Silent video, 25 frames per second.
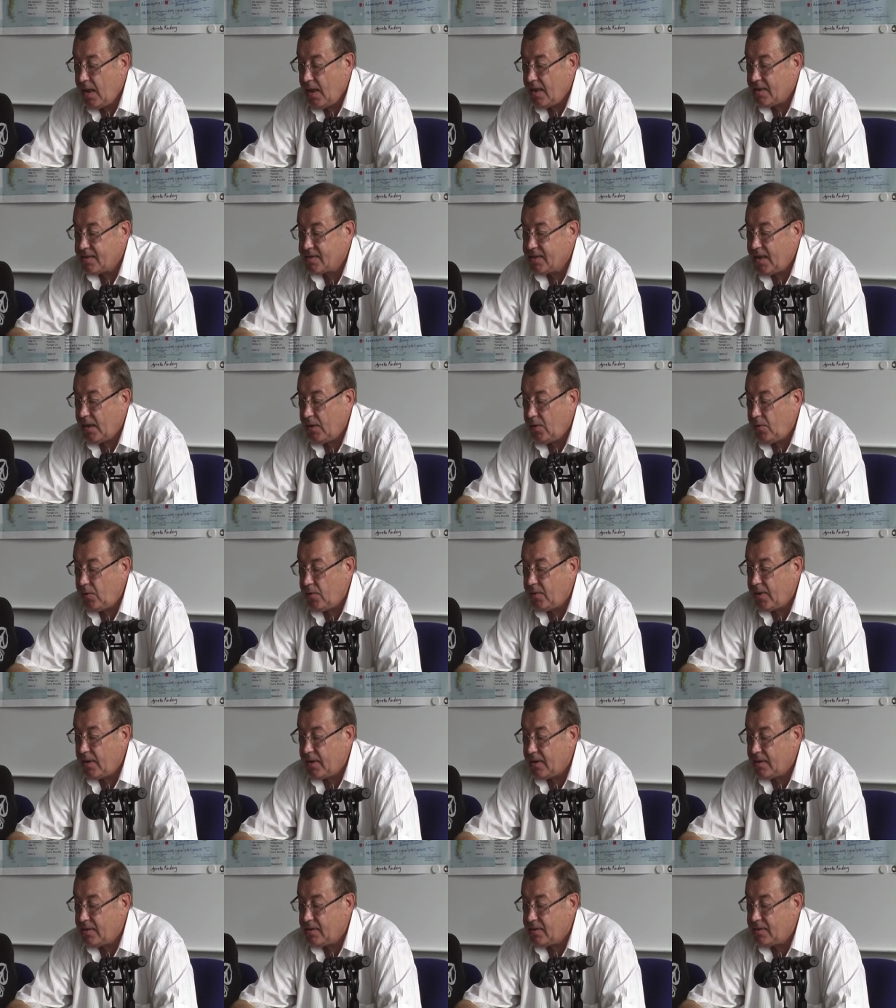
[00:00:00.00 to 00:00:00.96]
They
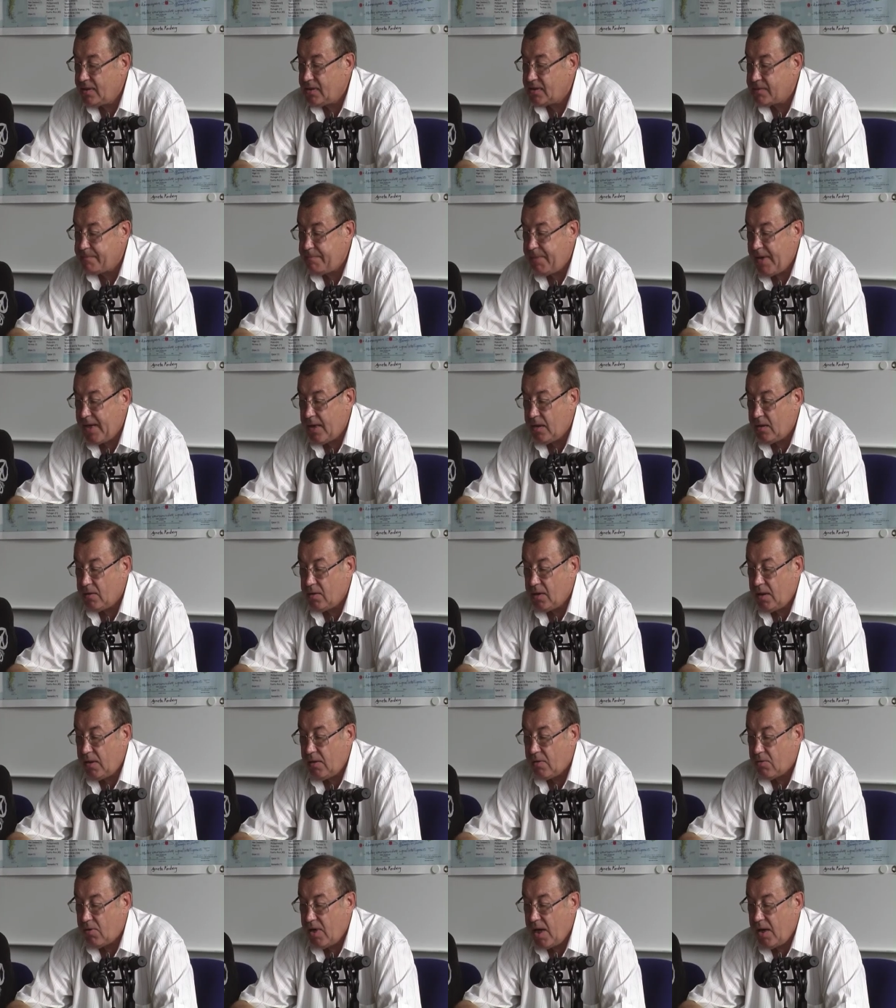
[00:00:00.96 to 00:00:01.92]
look
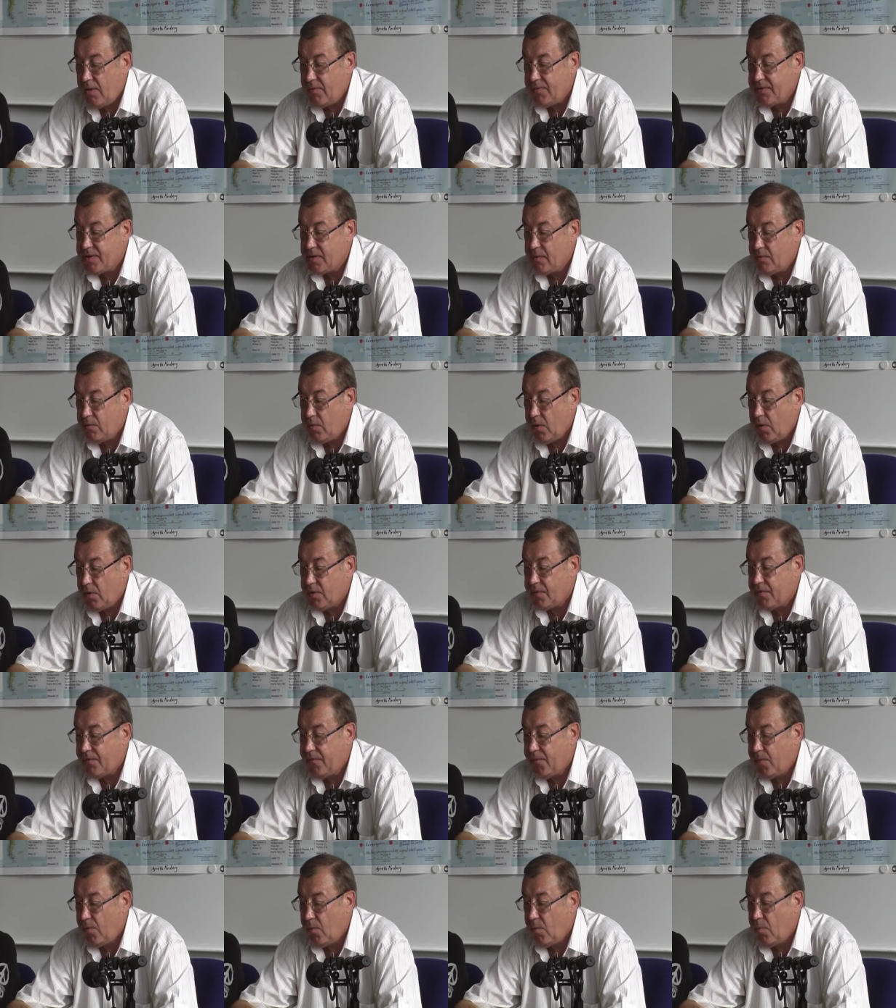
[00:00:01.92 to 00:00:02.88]
desperately around the world
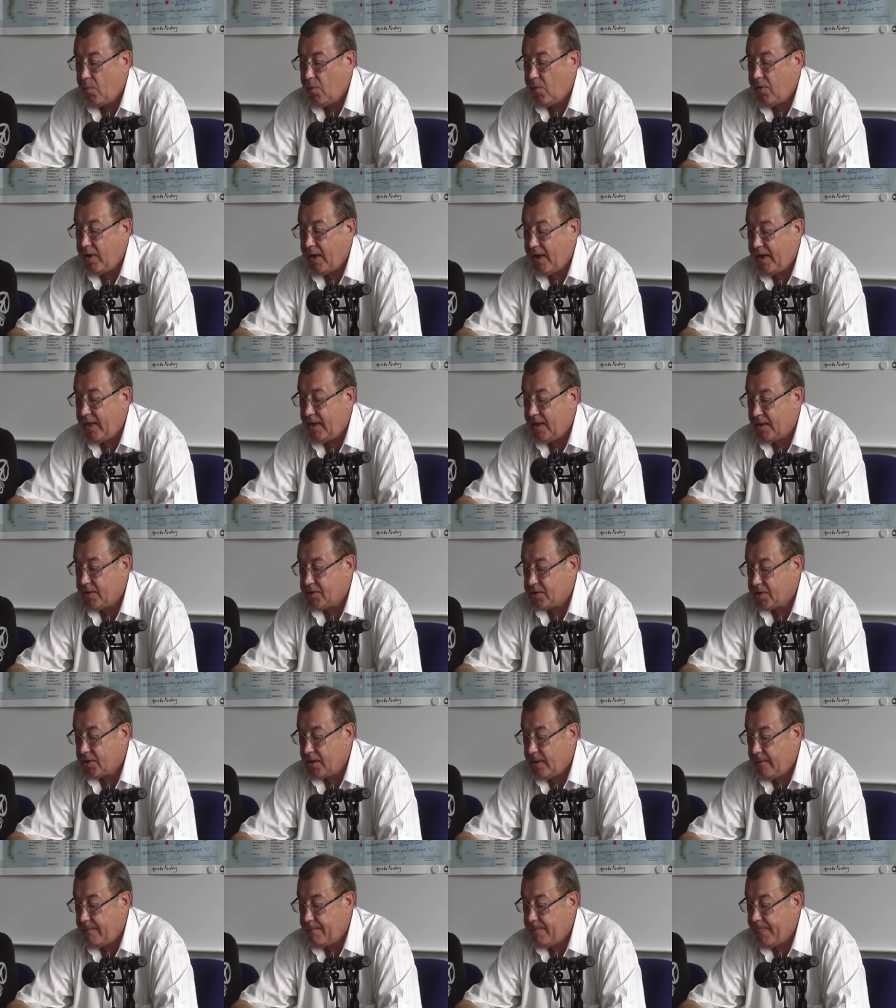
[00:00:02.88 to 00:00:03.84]
for more
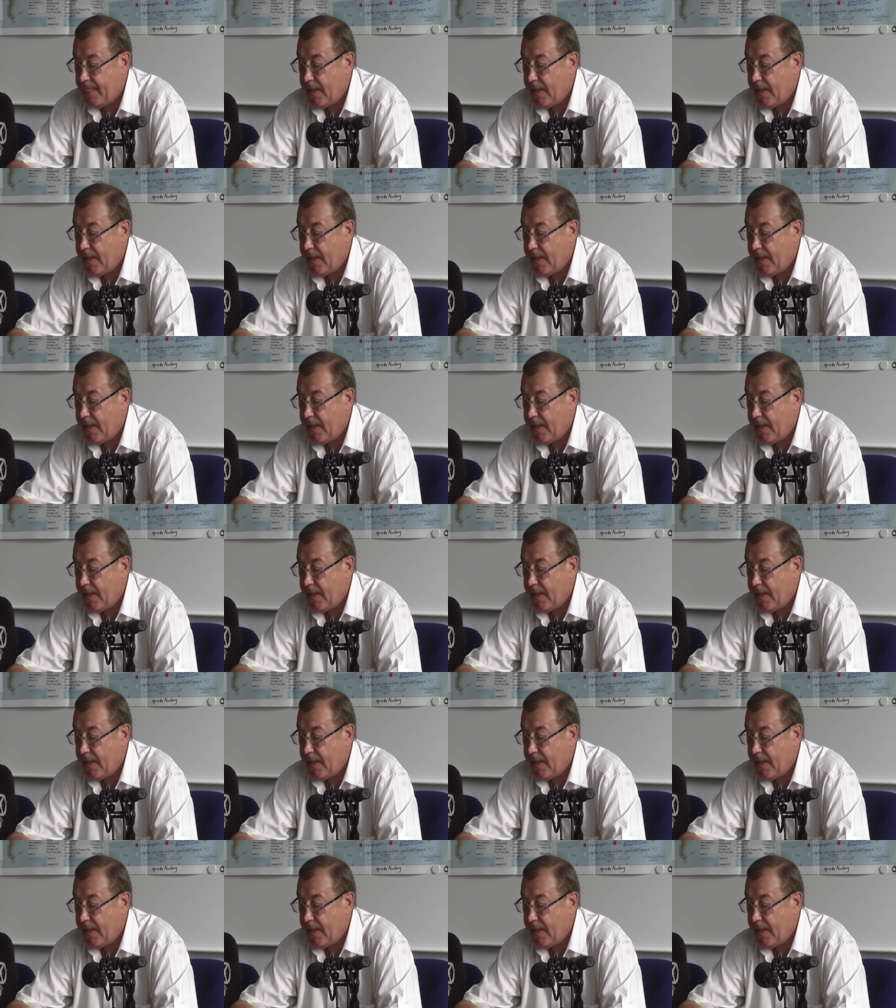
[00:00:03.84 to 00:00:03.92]
energy.